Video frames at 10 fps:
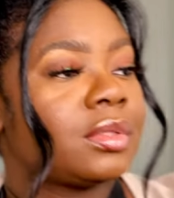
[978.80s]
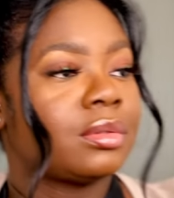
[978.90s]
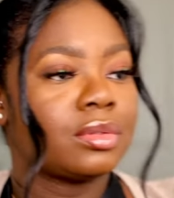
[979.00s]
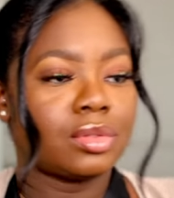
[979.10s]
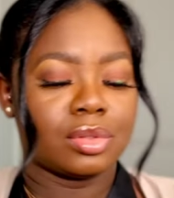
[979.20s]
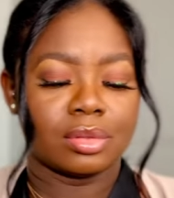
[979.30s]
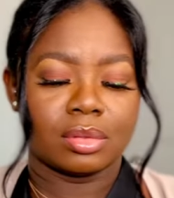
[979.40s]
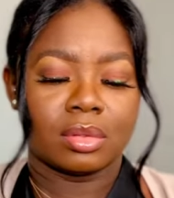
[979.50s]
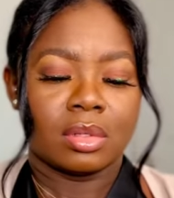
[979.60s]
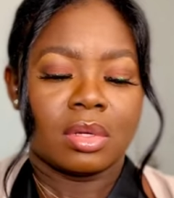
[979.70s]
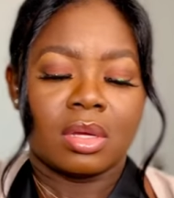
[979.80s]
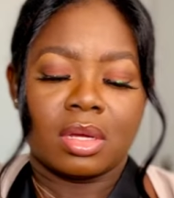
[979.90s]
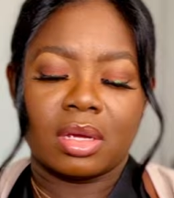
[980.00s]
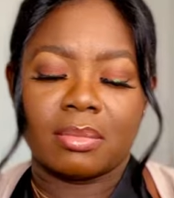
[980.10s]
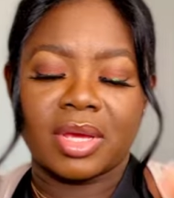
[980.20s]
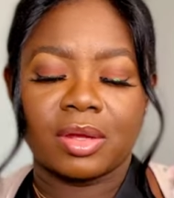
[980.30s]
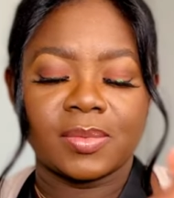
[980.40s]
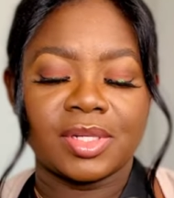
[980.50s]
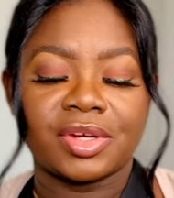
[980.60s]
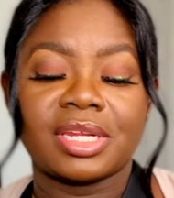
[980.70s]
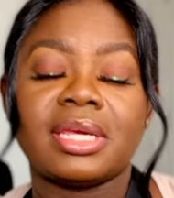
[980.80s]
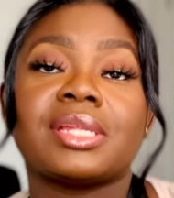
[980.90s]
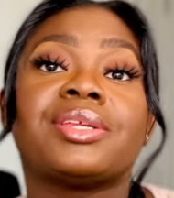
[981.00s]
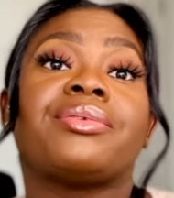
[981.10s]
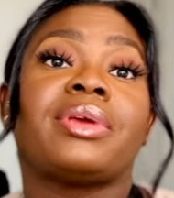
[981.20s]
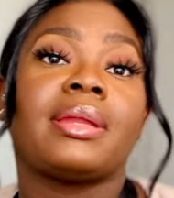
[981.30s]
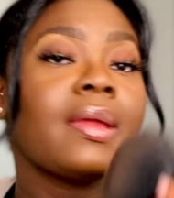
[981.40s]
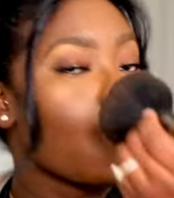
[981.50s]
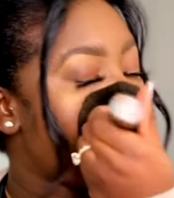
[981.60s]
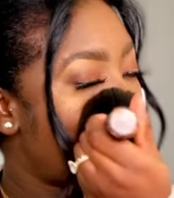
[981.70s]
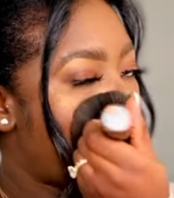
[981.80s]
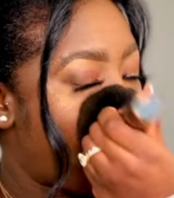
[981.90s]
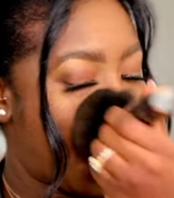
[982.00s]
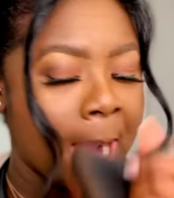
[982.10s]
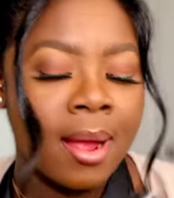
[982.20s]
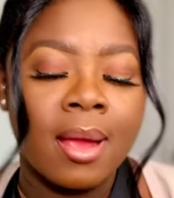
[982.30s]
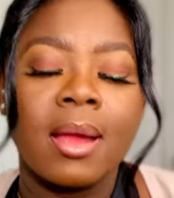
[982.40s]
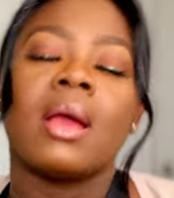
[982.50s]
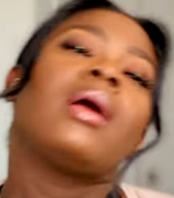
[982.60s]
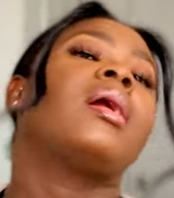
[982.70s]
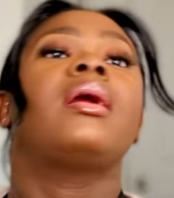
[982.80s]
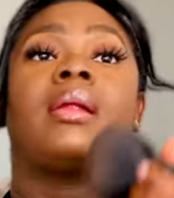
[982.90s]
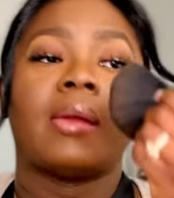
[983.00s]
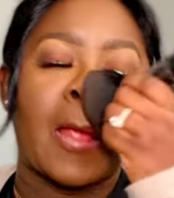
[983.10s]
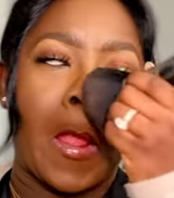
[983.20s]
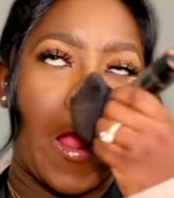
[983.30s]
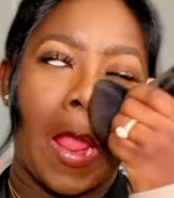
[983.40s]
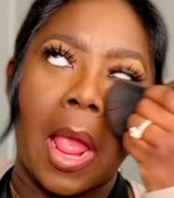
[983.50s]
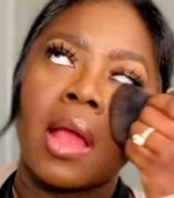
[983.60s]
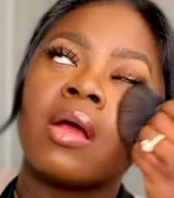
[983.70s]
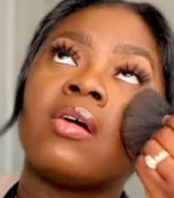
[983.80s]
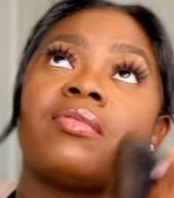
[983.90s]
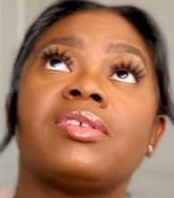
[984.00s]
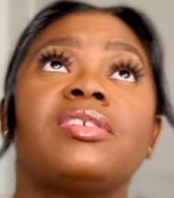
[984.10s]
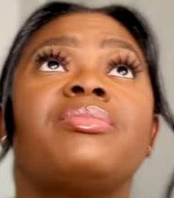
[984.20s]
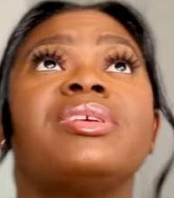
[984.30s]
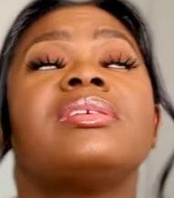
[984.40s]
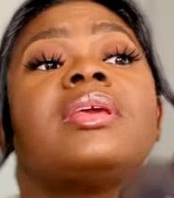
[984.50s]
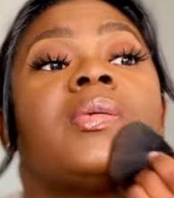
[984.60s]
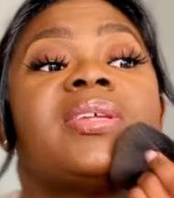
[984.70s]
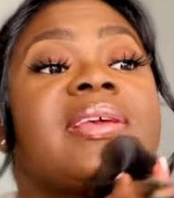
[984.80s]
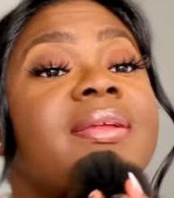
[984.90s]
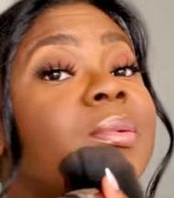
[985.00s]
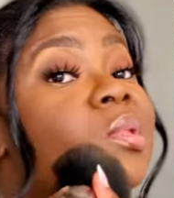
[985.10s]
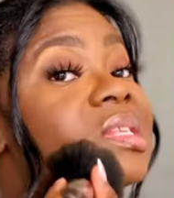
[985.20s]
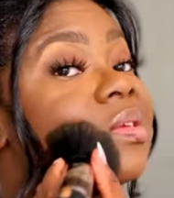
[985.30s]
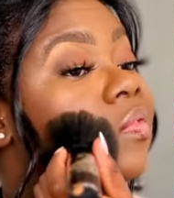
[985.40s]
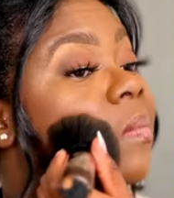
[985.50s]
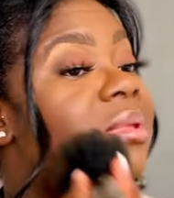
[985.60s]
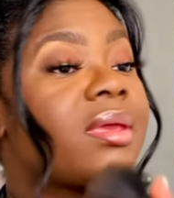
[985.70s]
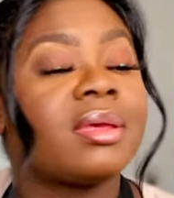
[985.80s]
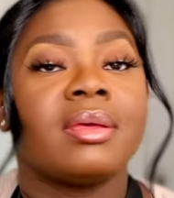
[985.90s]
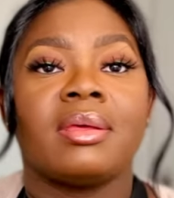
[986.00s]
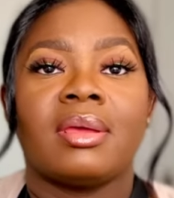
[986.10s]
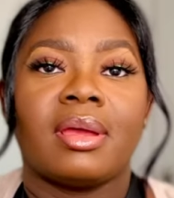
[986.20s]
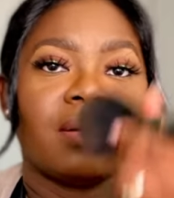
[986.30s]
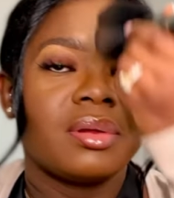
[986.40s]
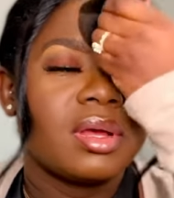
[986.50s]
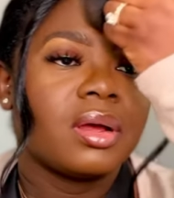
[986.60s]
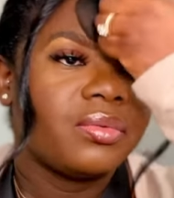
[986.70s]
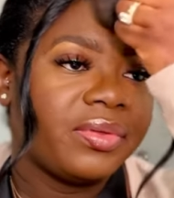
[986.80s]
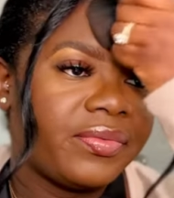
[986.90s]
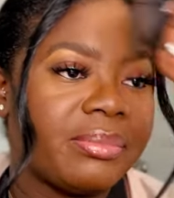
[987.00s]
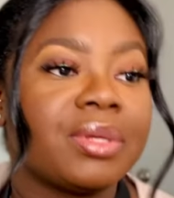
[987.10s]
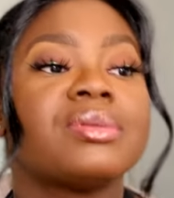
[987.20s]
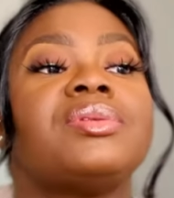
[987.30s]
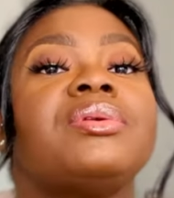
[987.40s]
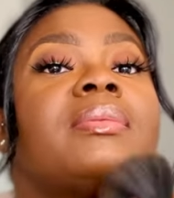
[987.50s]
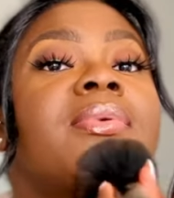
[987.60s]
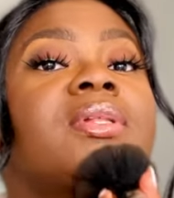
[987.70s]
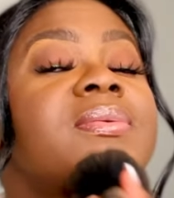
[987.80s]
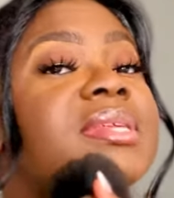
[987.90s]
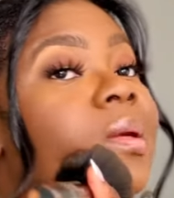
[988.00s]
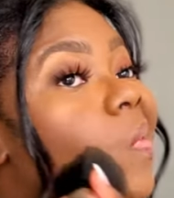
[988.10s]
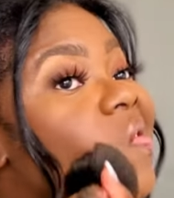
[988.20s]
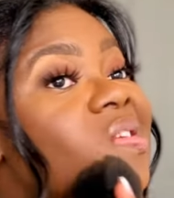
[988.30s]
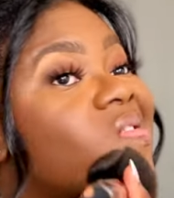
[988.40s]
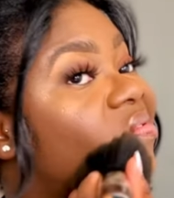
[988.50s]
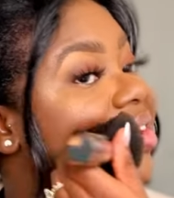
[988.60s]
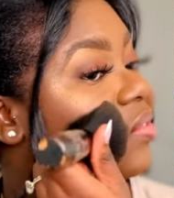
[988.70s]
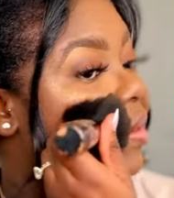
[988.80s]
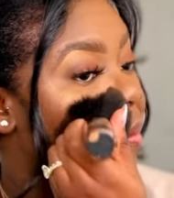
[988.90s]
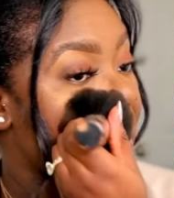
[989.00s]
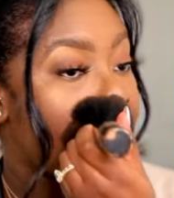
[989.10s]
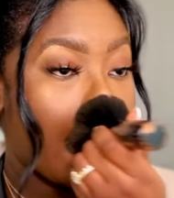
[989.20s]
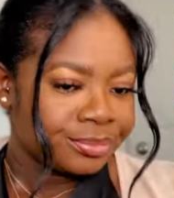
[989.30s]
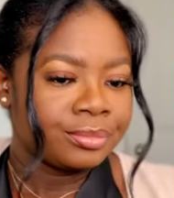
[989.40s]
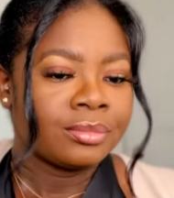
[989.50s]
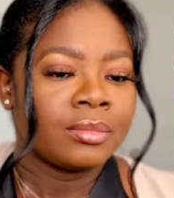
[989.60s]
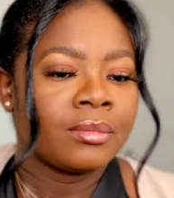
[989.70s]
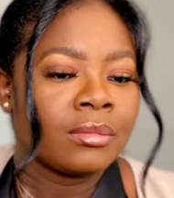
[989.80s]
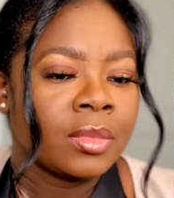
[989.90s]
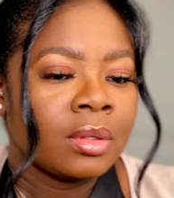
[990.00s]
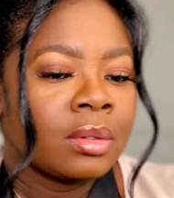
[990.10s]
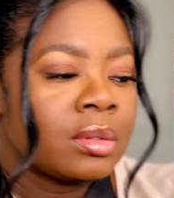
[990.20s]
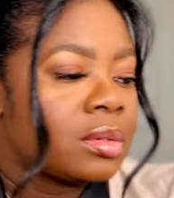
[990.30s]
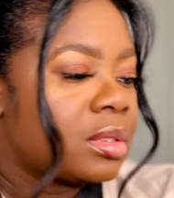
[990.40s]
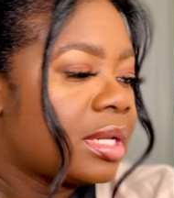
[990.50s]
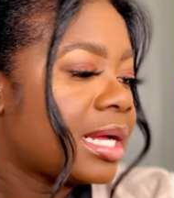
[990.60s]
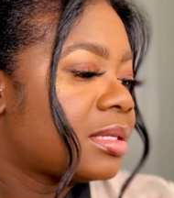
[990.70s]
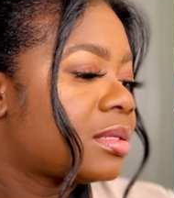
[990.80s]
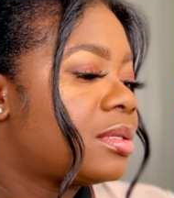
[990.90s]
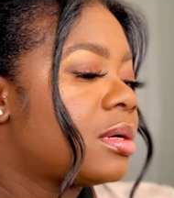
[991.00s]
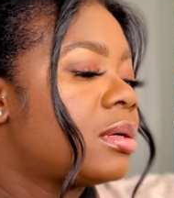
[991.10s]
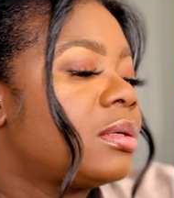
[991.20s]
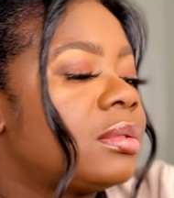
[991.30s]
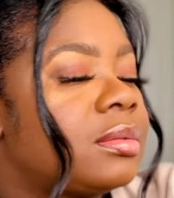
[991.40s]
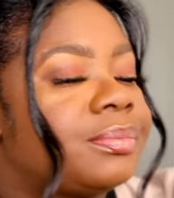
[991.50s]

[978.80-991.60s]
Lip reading: So my husband's already getting ready, and for some reason he was sitting up waiting for me. I don't know how we females do it, but it's like we're just never ready. So that's done.